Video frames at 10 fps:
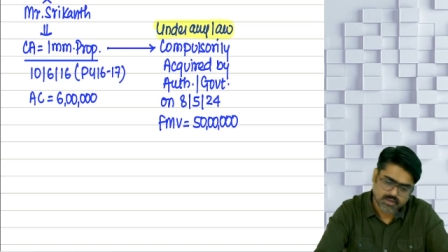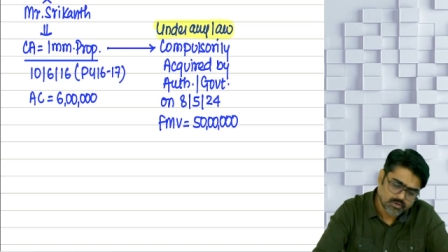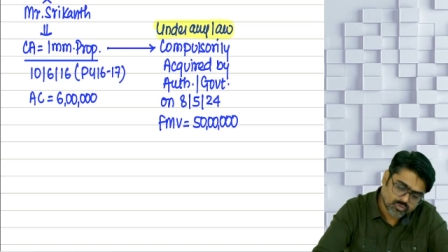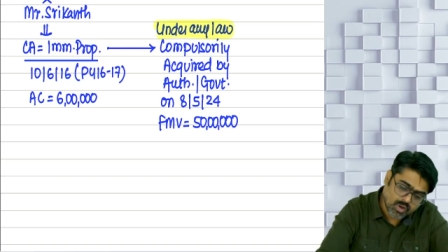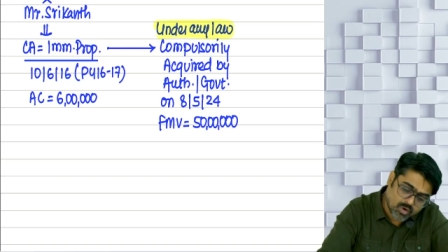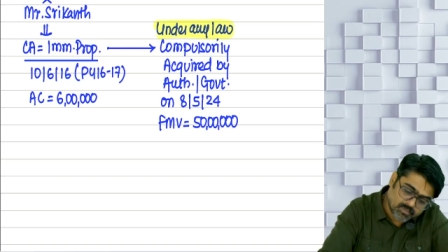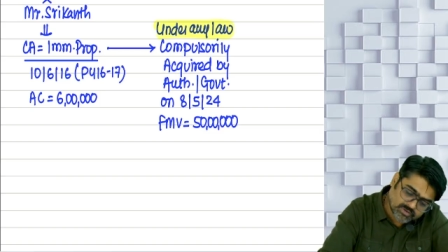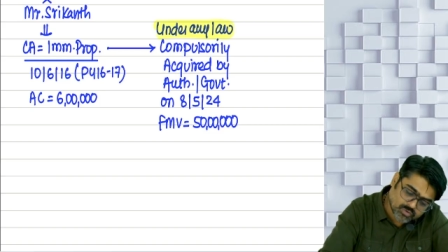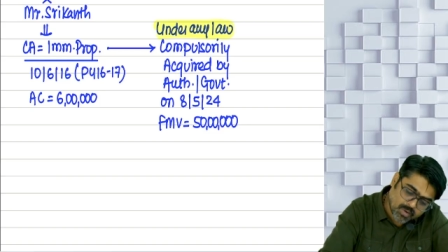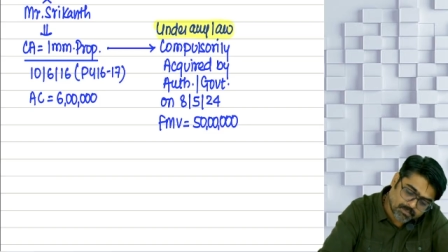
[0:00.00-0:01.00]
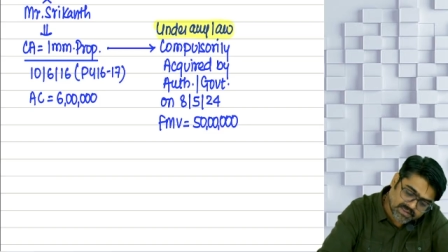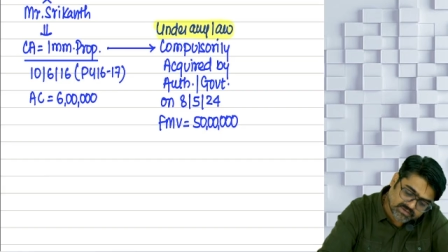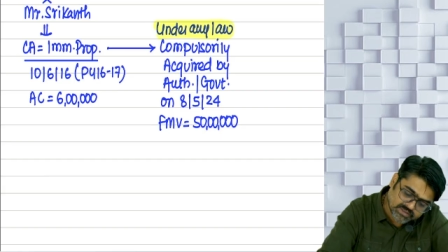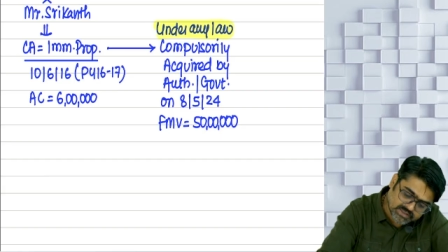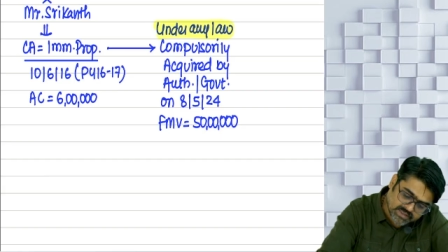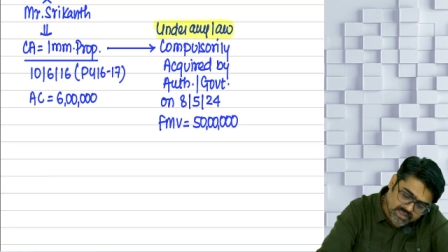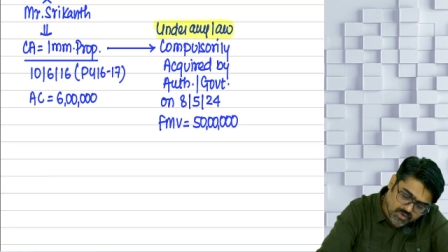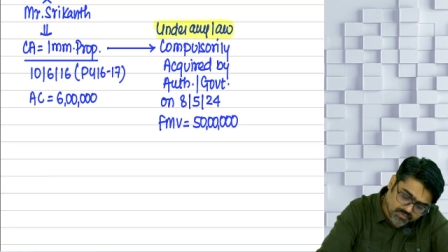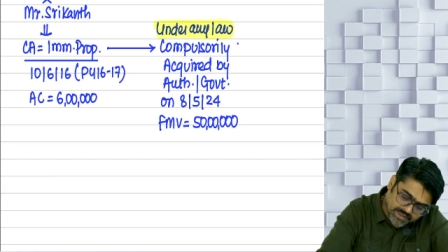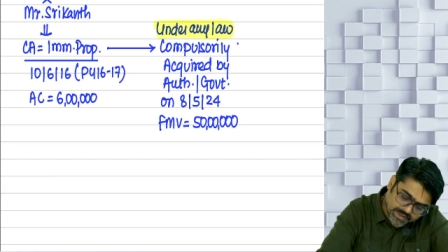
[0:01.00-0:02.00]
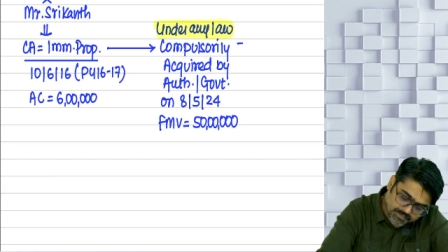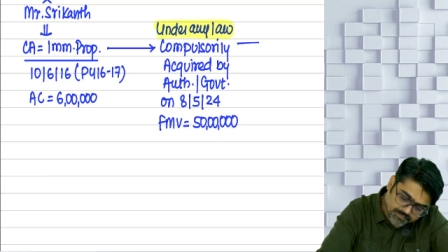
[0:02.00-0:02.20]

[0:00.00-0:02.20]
So how much compensation they are offering?